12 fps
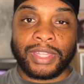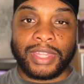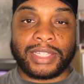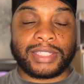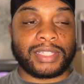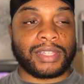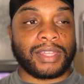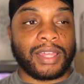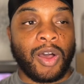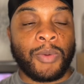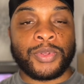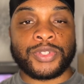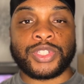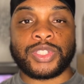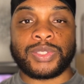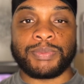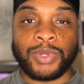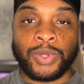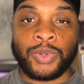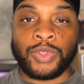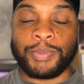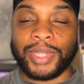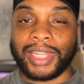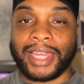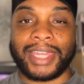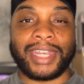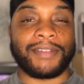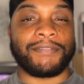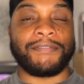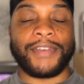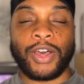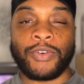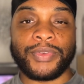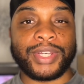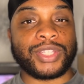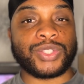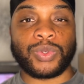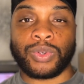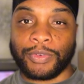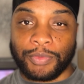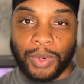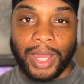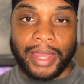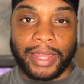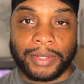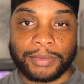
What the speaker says: It's almost smooth, but like in a velvety sort of way.